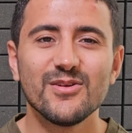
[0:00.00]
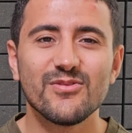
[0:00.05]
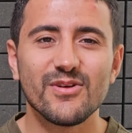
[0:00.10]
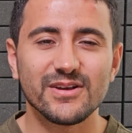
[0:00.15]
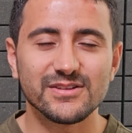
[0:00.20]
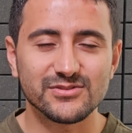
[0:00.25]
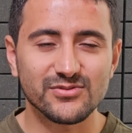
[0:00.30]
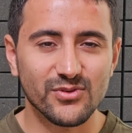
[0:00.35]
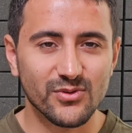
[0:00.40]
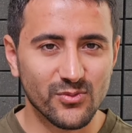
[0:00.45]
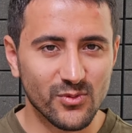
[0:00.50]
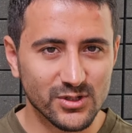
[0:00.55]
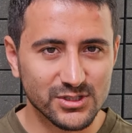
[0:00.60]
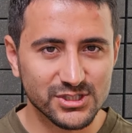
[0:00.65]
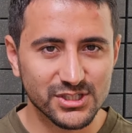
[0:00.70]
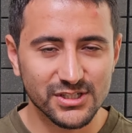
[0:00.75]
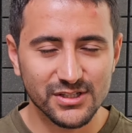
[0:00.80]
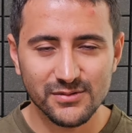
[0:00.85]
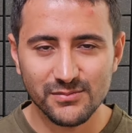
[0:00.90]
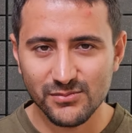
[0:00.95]
Thanks for
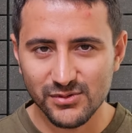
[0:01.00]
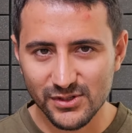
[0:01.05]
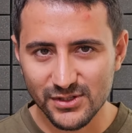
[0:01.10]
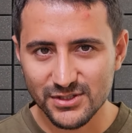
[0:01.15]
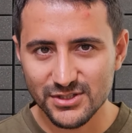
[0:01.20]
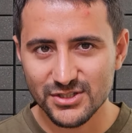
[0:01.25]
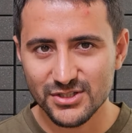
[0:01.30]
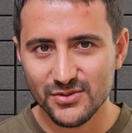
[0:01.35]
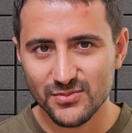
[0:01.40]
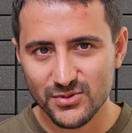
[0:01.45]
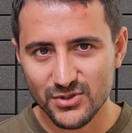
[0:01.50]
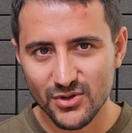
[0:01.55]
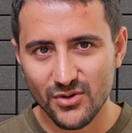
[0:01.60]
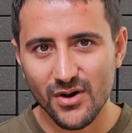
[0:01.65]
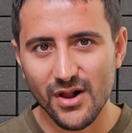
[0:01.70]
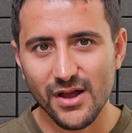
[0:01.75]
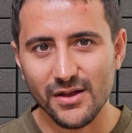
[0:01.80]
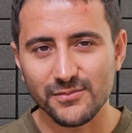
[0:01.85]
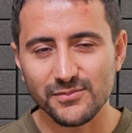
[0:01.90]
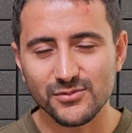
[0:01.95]
watching and please
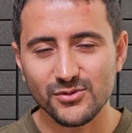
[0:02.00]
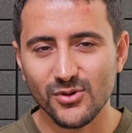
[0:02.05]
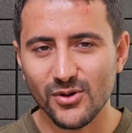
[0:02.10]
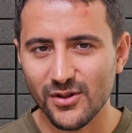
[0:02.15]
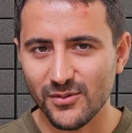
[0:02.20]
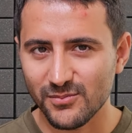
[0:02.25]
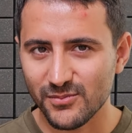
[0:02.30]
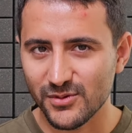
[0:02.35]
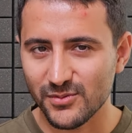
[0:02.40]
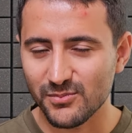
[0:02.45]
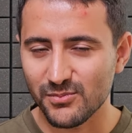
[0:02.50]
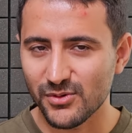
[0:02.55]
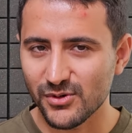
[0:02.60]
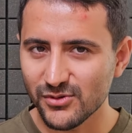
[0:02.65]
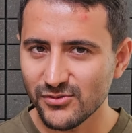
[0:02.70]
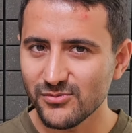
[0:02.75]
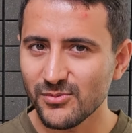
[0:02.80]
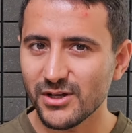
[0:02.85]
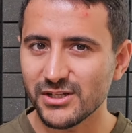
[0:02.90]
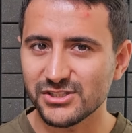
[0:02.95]
subscribe to help me
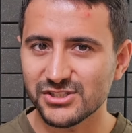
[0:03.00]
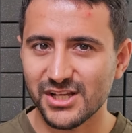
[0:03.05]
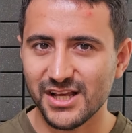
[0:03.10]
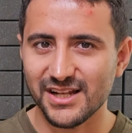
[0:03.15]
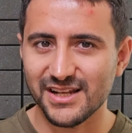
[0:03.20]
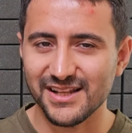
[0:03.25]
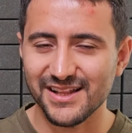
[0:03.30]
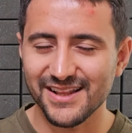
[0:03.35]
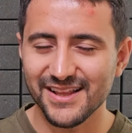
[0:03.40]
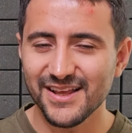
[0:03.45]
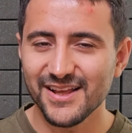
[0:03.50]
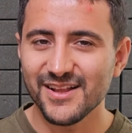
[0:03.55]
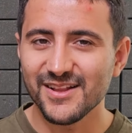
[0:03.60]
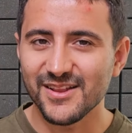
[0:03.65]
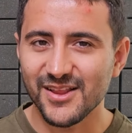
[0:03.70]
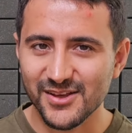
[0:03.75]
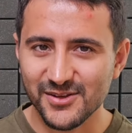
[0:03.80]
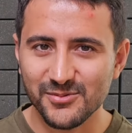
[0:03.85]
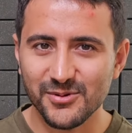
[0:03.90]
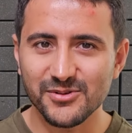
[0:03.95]
improve my channel.
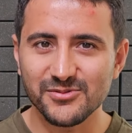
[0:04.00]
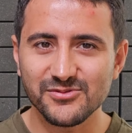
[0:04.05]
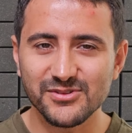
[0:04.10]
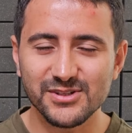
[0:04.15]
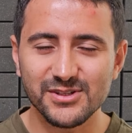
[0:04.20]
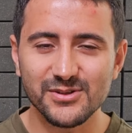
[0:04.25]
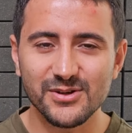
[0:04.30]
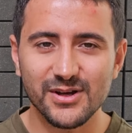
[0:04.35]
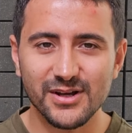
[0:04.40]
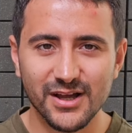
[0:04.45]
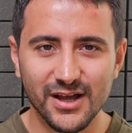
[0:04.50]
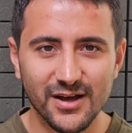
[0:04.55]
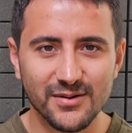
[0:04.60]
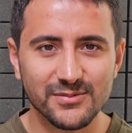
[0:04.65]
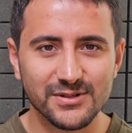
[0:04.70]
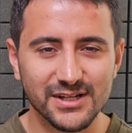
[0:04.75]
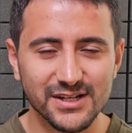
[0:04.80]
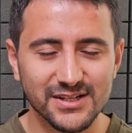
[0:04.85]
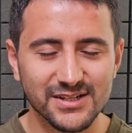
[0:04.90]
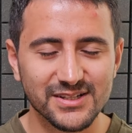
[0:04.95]
Like my video and
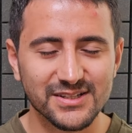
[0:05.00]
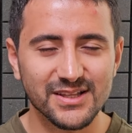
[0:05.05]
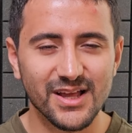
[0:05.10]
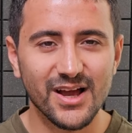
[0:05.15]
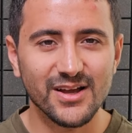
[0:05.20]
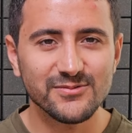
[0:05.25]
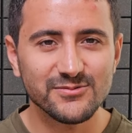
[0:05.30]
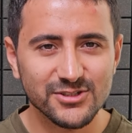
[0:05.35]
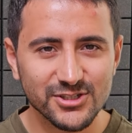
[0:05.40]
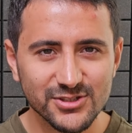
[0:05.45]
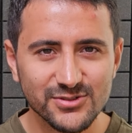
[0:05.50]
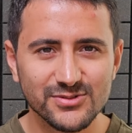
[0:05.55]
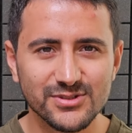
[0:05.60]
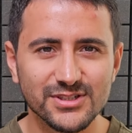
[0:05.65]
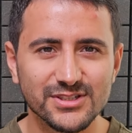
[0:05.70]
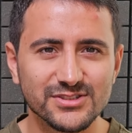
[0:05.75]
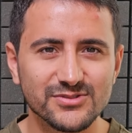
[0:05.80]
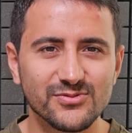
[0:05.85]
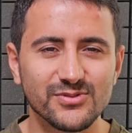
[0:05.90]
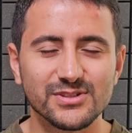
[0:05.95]
comment on it. I'm
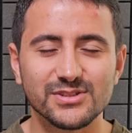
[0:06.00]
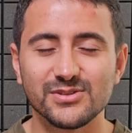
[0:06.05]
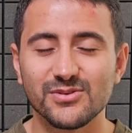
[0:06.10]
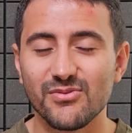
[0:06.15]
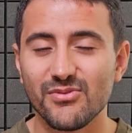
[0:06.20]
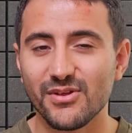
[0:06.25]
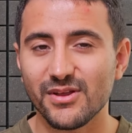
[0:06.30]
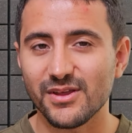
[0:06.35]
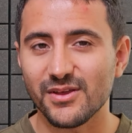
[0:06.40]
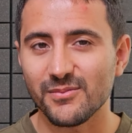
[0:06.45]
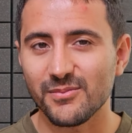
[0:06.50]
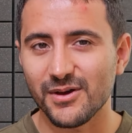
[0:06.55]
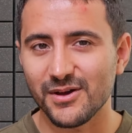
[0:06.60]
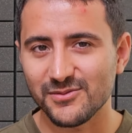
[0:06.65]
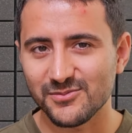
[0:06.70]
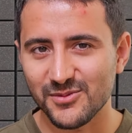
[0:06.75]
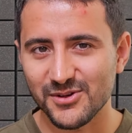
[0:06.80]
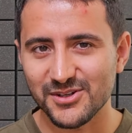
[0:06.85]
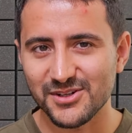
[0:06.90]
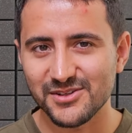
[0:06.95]
curious what you think
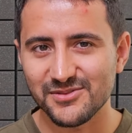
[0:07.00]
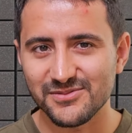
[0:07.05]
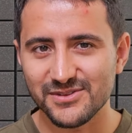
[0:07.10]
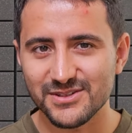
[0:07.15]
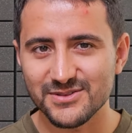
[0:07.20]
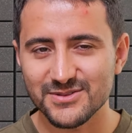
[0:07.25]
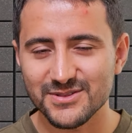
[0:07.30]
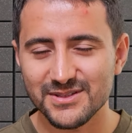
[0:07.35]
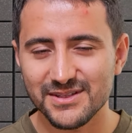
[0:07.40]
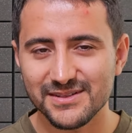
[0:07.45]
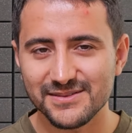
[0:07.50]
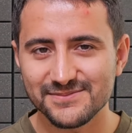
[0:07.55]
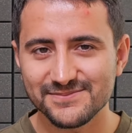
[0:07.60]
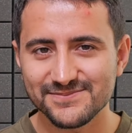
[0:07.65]
about my reviews.